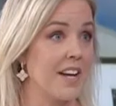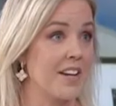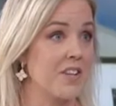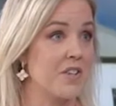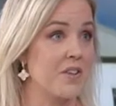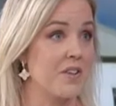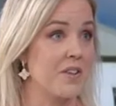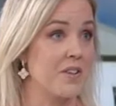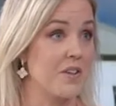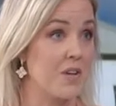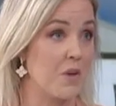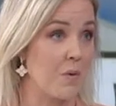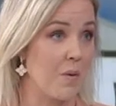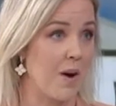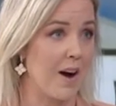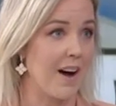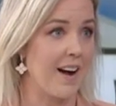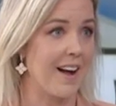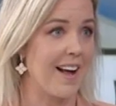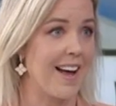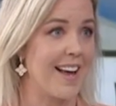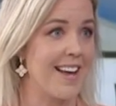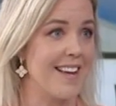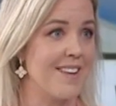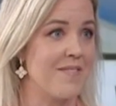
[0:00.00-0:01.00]
election. You
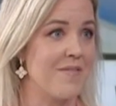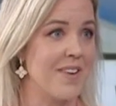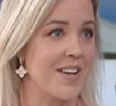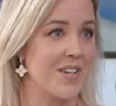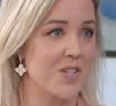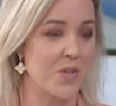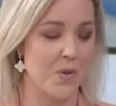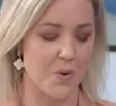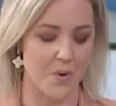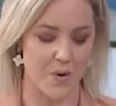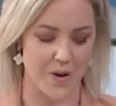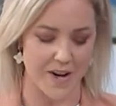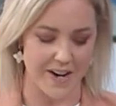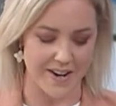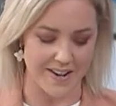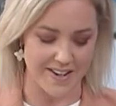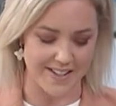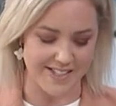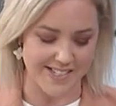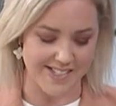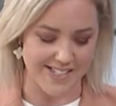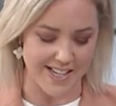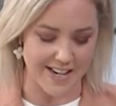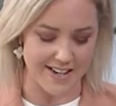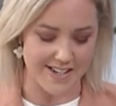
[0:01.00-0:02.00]
are a
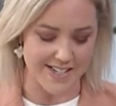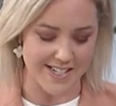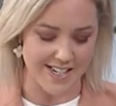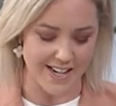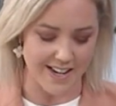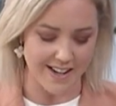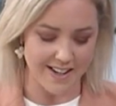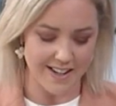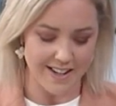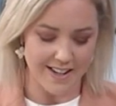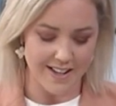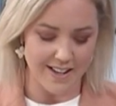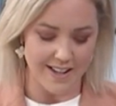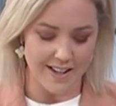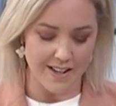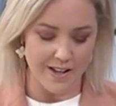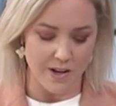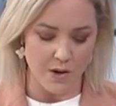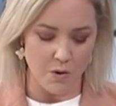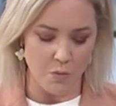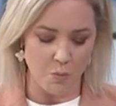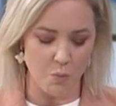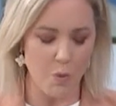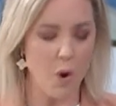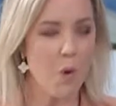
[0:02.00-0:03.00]
Victorian senator.
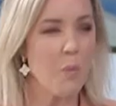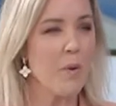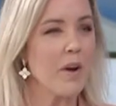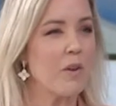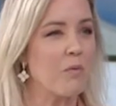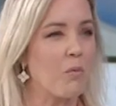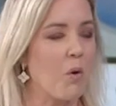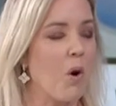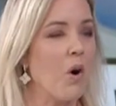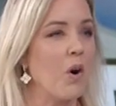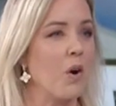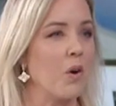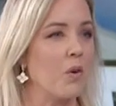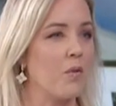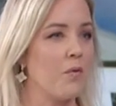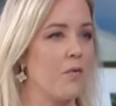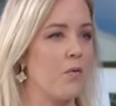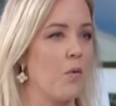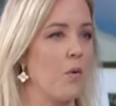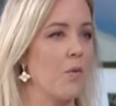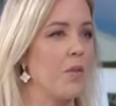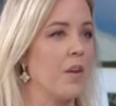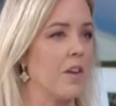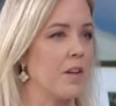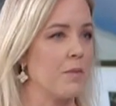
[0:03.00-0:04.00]
What went wrong
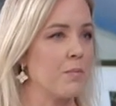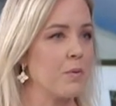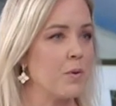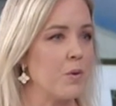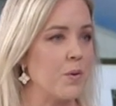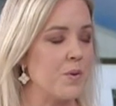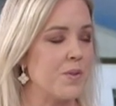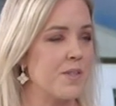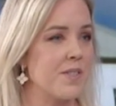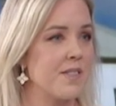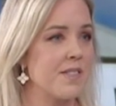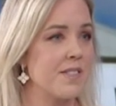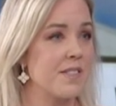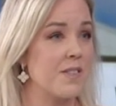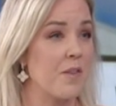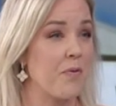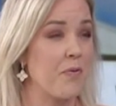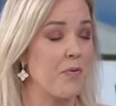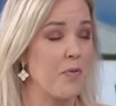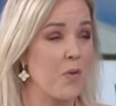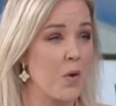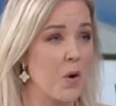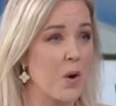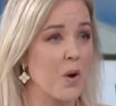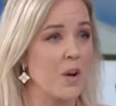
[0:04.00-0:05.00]
for the Liberals? This is the
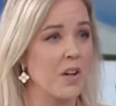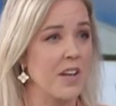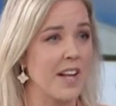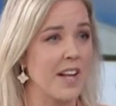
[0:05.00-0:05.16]
third